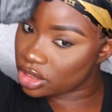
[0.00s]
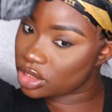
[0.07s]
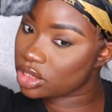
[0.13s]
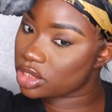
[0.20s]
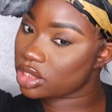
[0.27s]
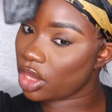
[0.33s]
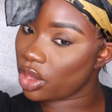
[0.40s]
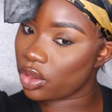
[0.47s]

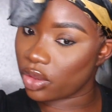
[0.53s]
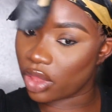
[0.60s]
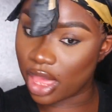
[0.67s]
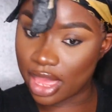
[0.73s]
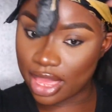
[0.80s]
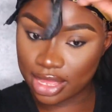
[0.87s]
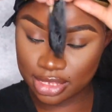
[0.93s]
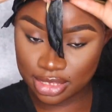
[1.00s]
So,
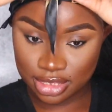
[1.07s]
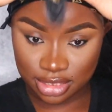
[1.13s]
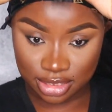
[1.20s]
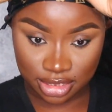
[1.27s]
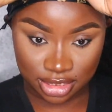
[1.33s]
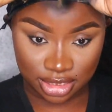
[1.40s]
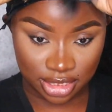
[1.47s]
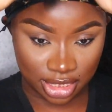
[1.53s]
guys,
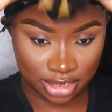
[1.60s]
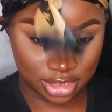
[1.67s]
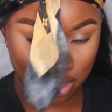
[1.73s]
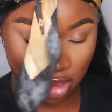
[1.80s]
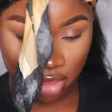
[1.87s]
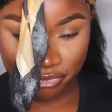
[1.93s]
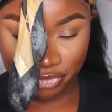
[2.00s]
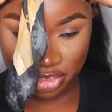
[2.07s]
this
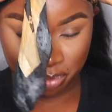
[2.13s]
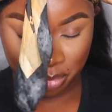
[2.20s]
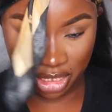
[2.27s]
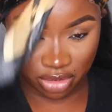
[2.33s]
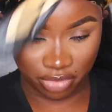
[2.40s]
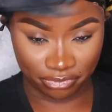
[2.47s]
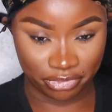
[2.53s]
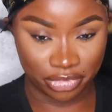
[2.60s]
headscarf has
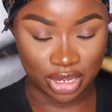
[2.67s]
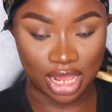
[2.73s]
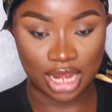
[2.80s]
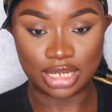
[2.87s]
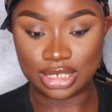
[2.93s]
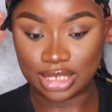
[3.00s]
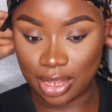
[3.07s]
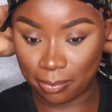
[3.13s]
been on for
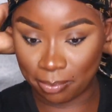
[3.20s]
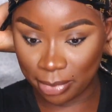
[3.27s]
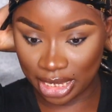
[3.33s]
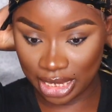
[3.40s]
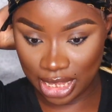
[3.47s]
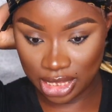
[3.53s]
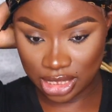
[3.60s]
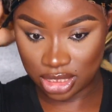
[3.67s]
like ten
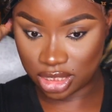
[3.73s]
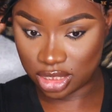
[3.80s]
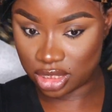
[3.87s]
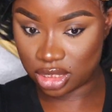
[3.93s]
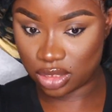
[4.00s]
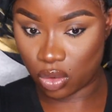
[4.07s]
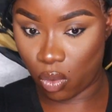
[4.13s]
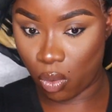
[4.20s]

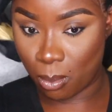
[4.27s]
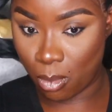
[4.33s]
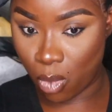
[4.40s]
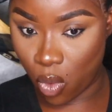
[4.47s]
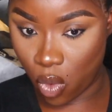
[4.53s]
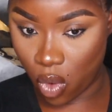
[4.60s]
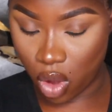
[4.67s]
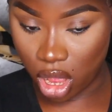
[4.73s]
minutes or
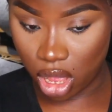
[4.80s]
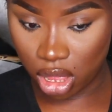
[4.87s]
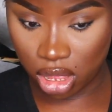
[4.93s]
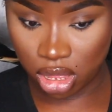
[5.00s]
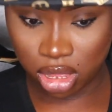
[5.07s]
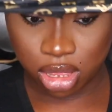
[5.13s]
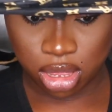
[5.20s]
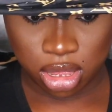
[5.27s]
more.
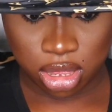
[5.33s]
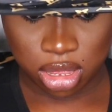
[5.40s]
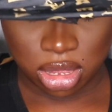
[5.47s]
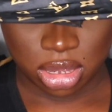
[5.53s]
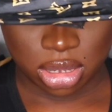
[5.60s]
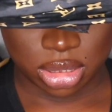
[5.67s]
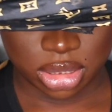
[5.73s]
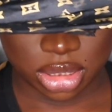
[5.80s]

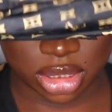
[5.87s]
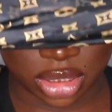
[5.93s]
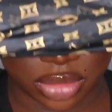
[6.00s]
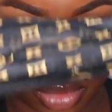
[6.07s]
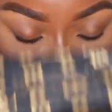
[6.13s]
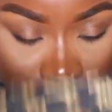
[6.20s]
Just